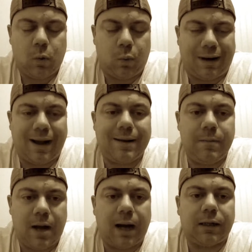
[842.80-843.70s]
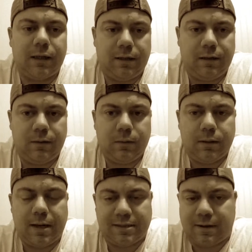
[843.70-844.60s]
What I'm not going to do
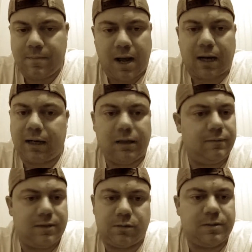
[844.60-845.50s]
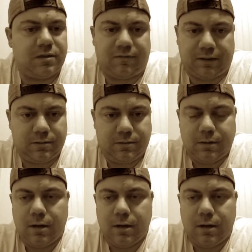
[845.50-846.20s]
is I'm not going to give you specifics.